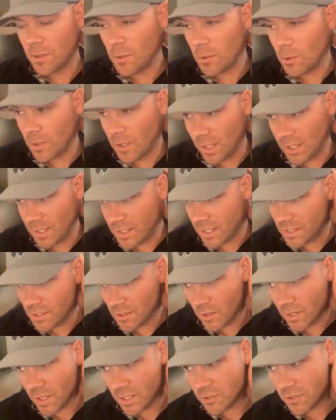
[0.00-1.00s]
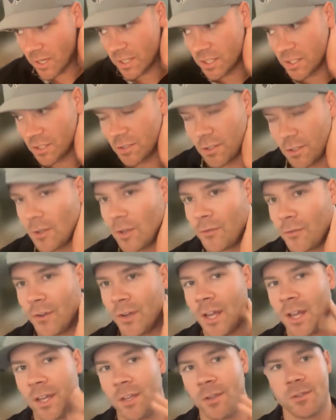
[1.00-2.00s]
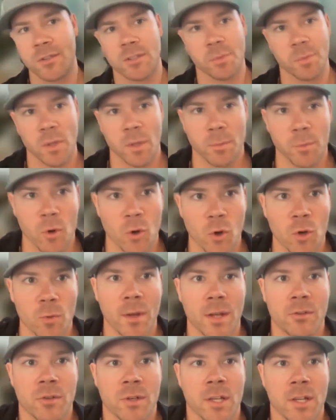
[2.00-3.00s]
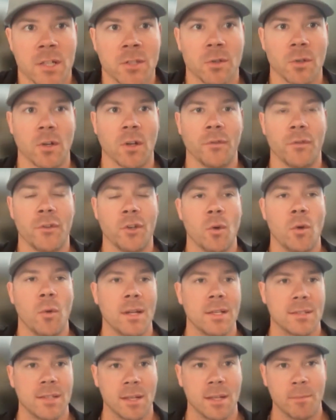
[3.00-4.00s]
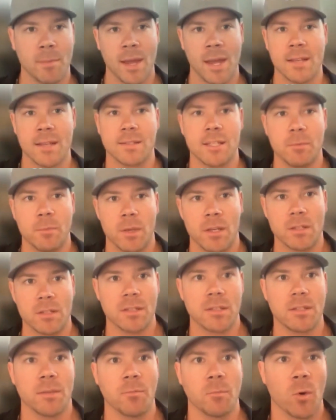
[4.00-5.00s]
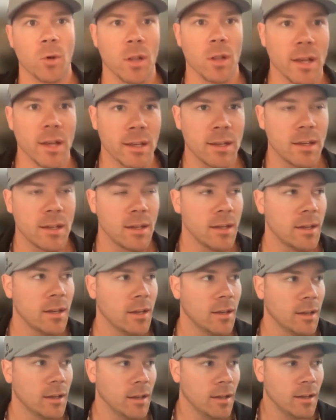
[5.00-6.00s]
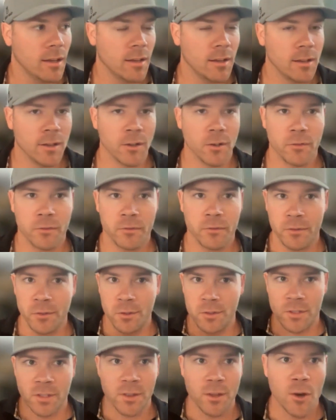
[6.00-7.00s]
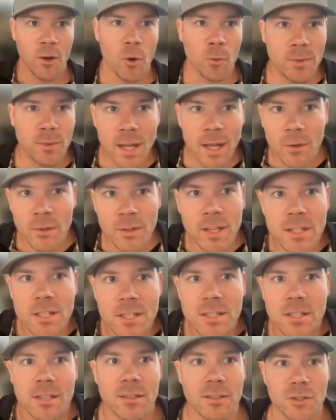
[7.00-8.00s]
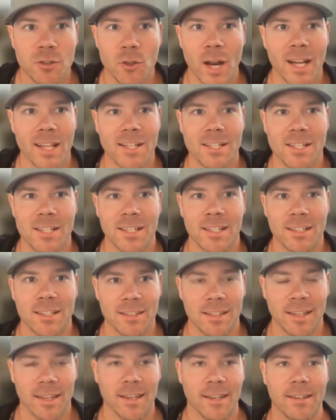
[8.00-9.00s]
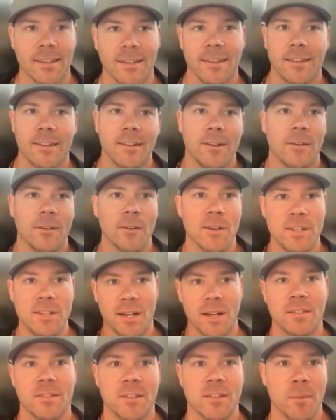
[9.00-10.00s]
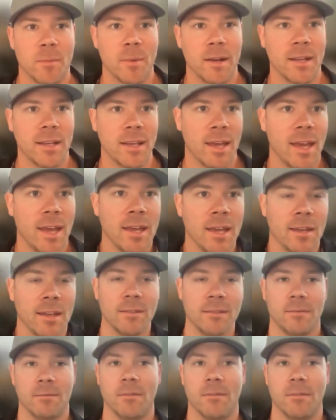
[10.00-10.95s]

cool. And it's a great strategy too, if you're not using like Broker Metrics, or if you don't want to send mass emails. It's more like, using the hometown niche strategy. It's like reaching out to somebody, hey,